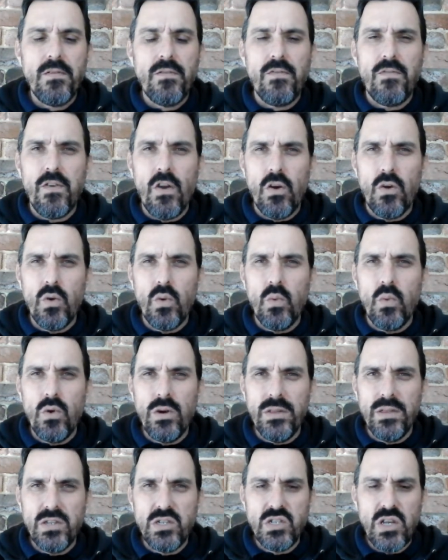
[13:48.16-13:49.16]
Floral wood
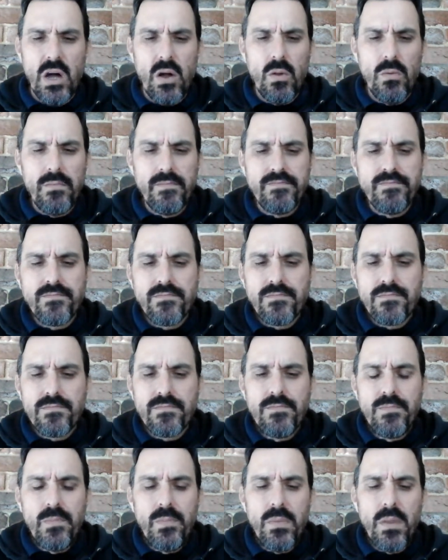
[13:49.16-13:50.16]
and salt.
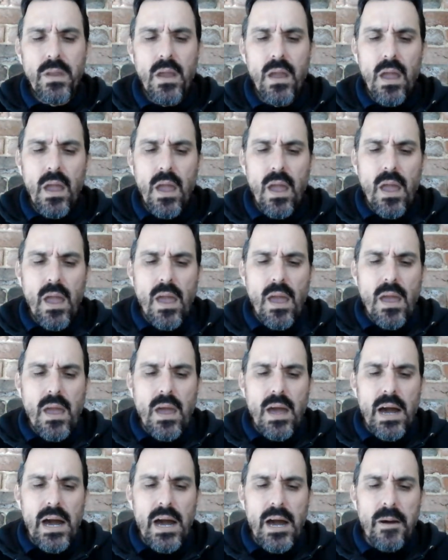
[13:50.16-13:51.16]

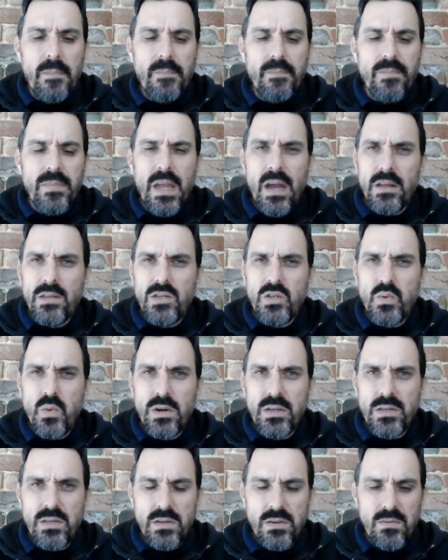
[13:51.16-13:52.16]
Now I just
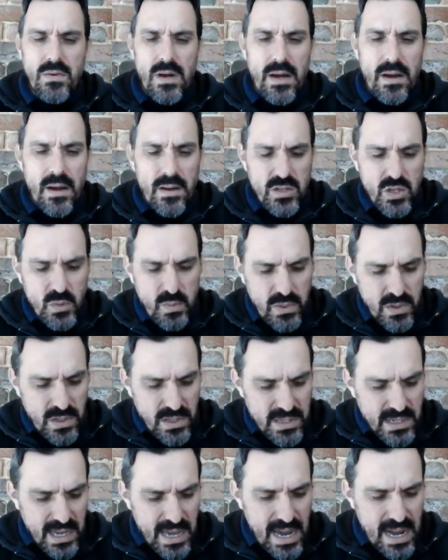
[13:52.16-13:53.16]
wanted to, I'll just put the
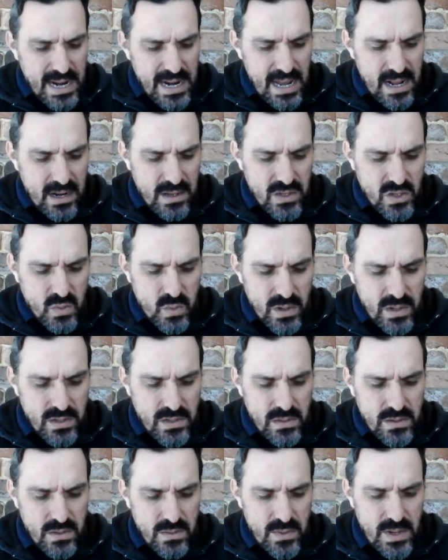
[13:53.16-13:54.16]
cigar down. I just wanted
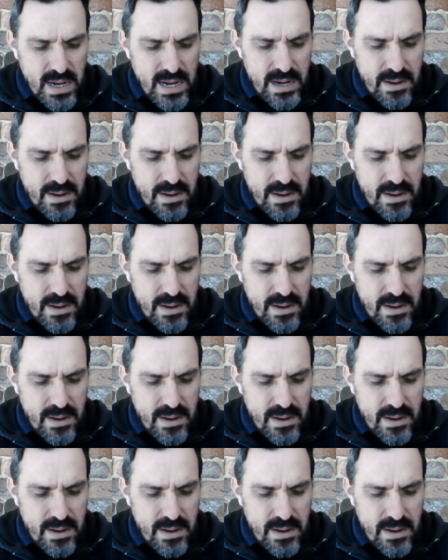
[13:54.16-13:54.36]
to,